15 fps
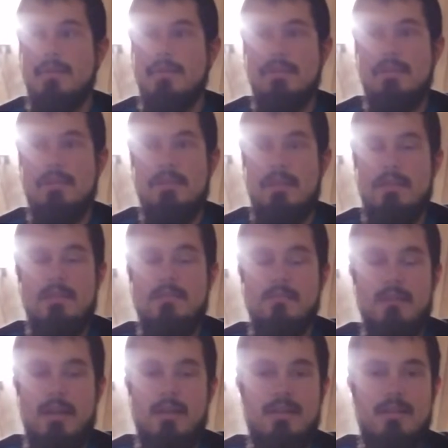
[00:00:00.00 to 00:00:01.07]
It doesn't
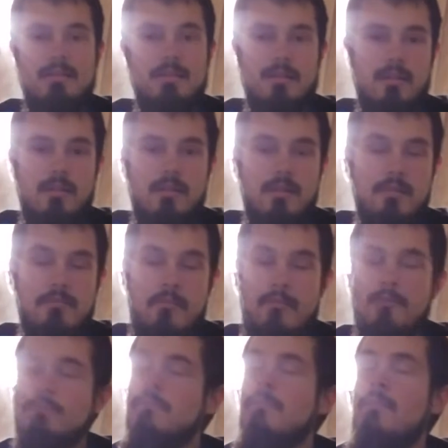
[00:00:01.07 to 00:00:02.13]
even recognize the car.
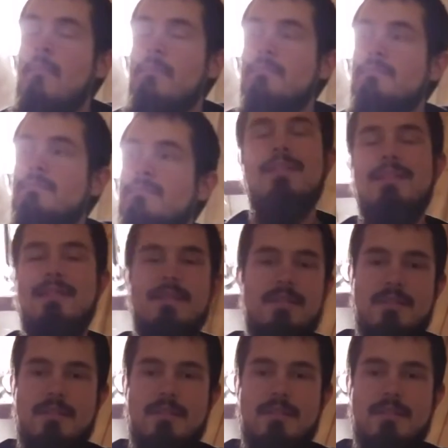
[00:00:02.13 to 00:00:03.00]
And